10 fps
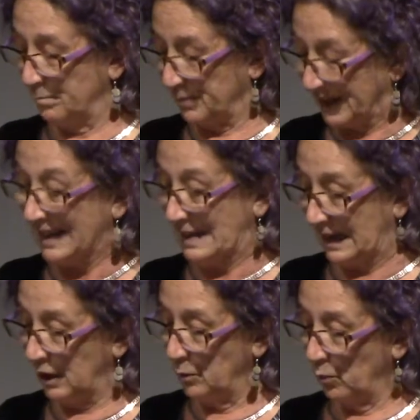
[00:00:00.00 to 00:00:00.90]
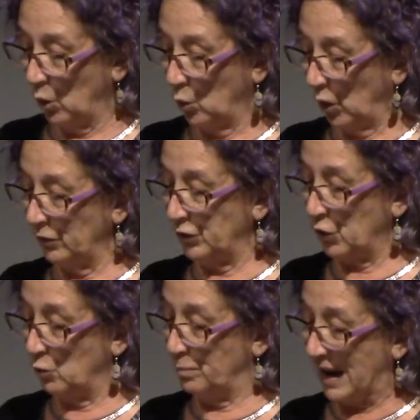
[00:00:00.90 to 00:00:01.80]
psyche, one that
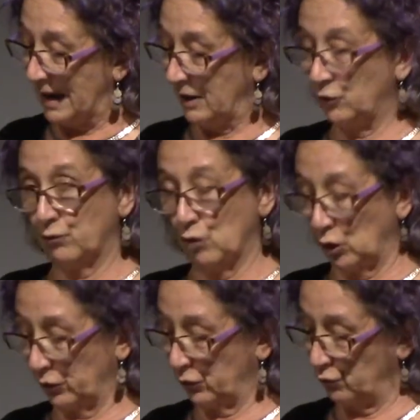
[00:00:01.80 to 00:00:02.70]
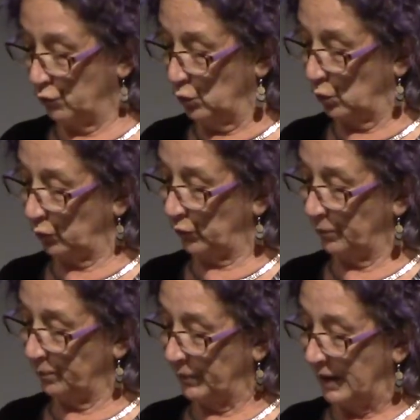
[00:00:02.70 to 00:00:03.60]
obeys rather than rules,
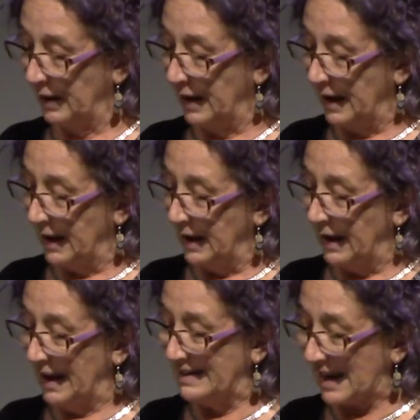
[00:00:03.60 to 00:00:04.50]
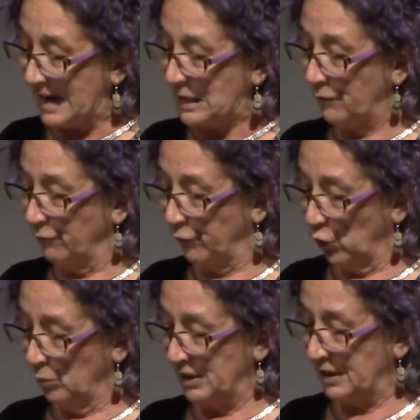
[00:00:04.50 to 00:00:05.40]
is in
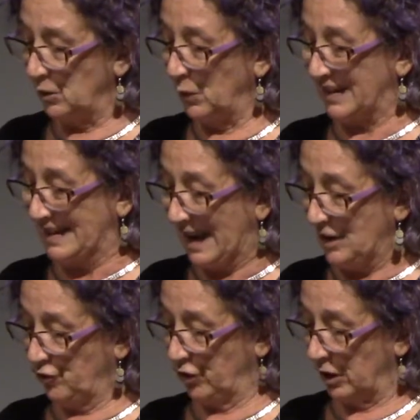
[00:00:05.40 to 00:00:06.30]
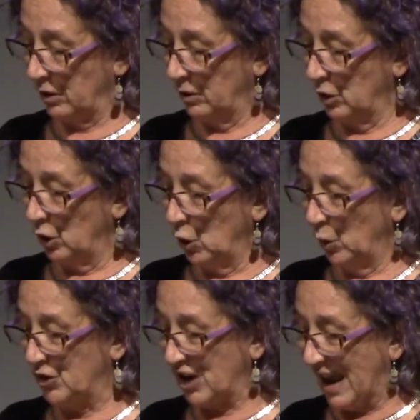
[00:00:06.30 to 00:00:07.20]
conformity with nature
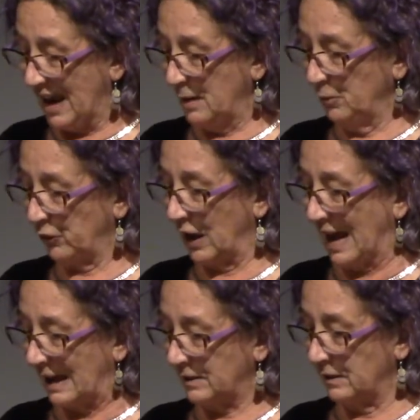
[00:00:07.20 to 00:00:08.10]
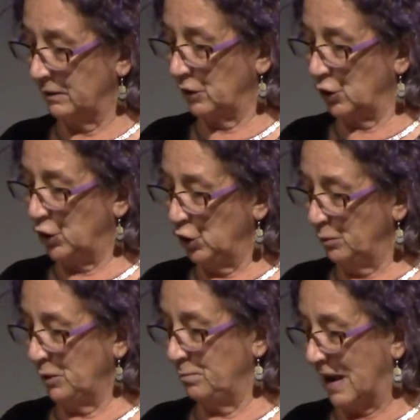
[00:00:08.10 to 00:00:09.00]
which aims at the
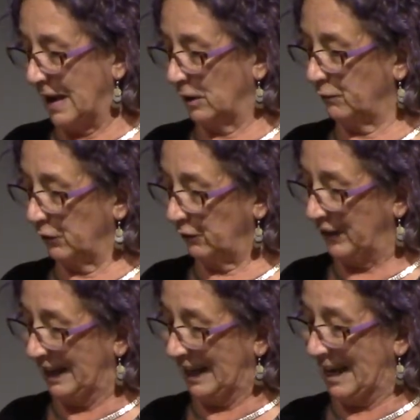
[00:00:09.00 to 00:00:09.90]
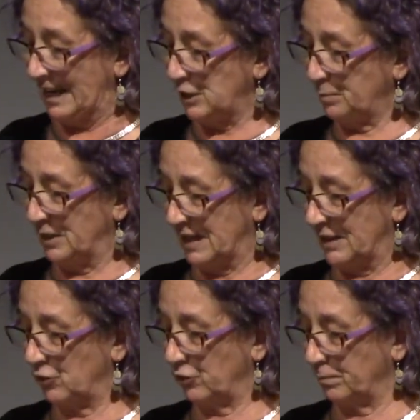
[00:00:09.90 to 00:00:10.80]
human male fulfilling his
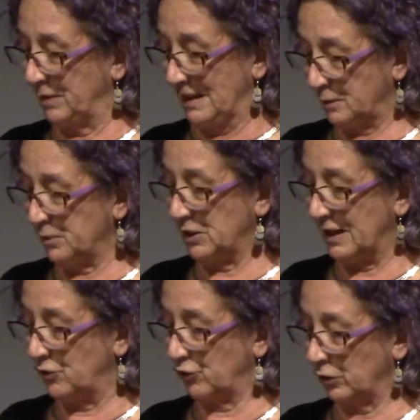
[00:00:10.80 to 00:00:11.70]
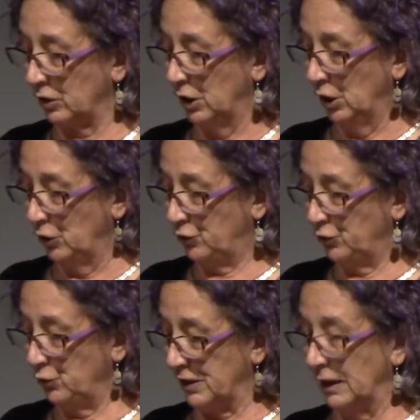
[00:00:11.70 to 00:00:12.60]
potential, his potential
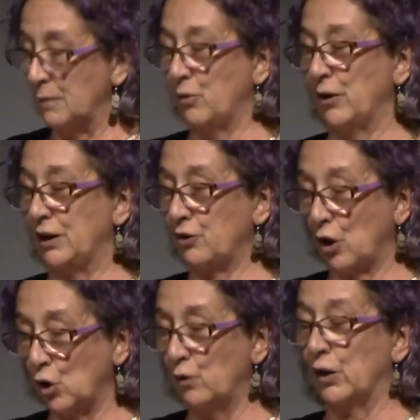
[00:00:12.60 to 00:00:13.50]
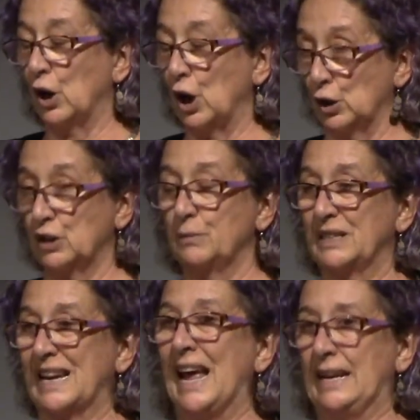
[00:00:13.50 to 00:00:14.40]
to deliberate over
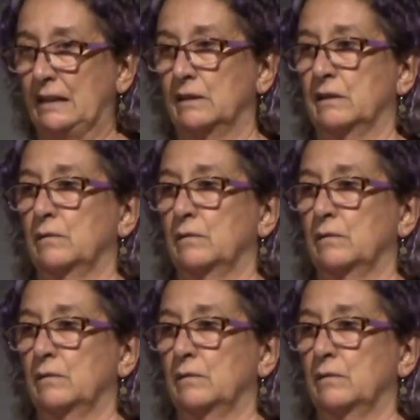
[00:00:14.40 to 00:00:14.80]
ultimate ends.